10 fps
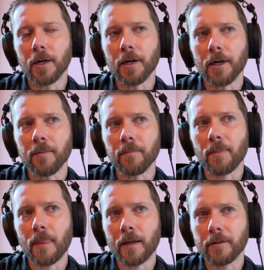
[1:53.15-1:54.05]

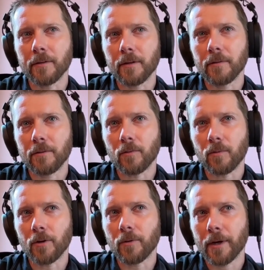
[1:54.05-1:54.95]
And the
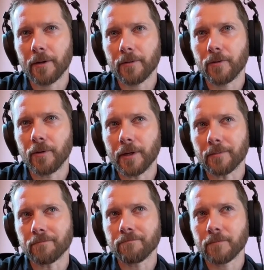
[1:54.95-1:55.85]
run rate is
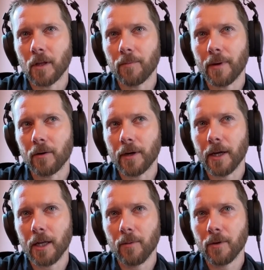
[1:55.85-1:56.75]
doing about
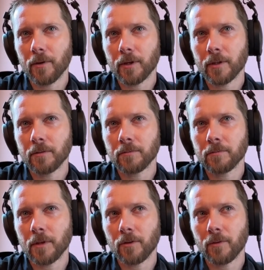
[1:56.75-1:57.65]
80
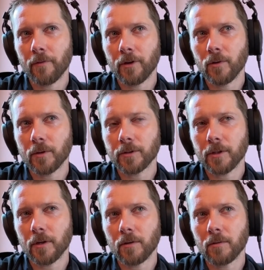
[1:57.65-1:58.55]
million in revenue or
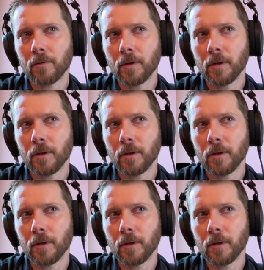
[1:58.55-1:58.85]
so.